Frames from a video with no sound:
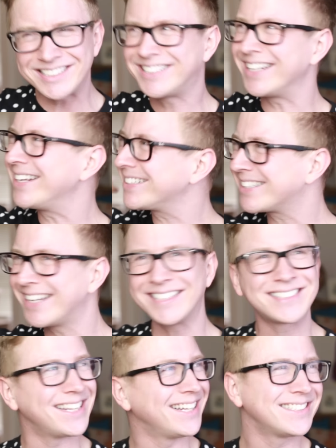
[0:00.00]
Ding,
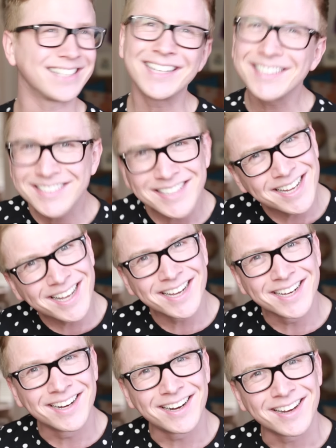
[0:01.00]
ding, ding, ding,
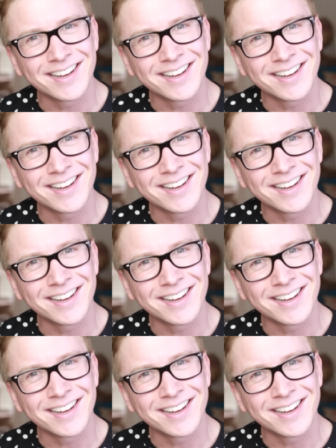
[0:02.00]
ding!